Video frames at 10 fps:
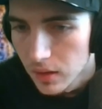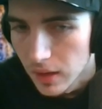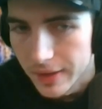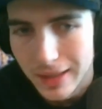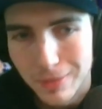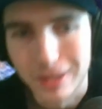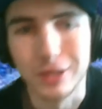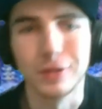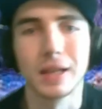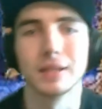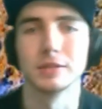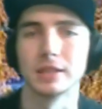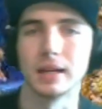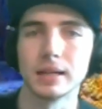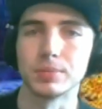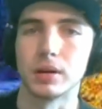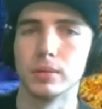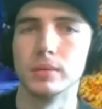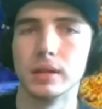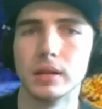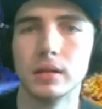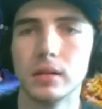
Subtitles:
I think I'm gonna do that tonight, probably.